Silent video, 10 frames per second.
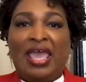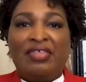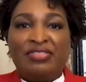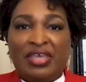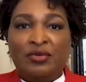
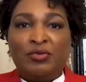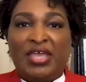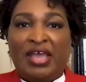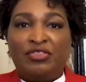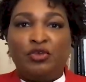And then
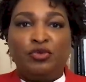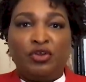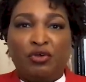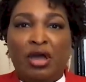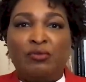we had the coup
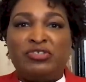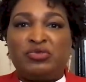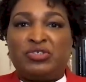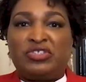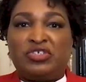de grace,
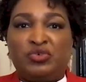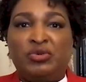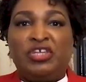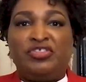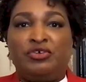which was the
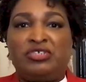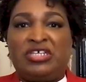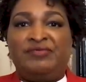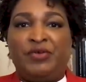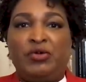twenty
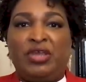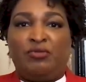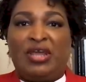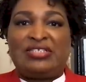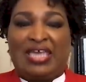thirteen
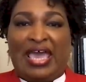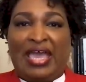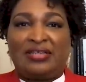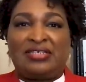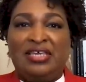Voting Rights
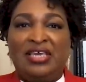Act